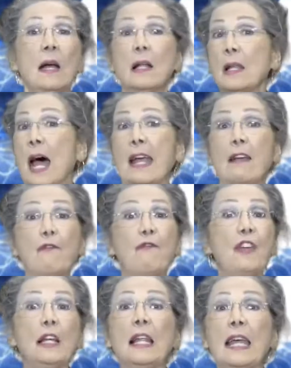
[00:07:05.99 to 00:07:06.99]
like
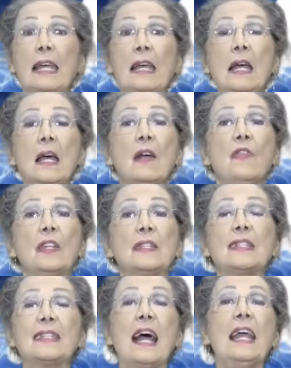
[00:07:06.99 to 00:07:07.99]
filling the
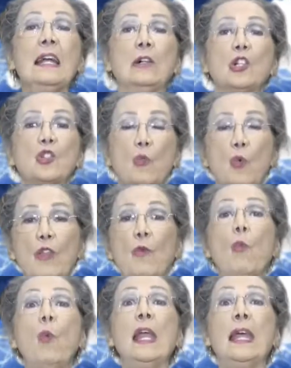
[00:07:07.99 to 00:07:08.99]
sails with
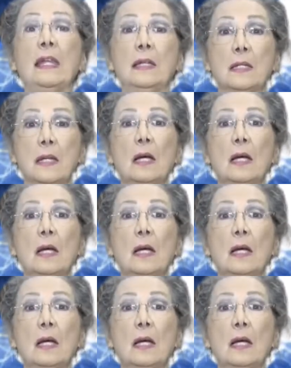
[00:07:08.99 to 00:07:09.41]
wind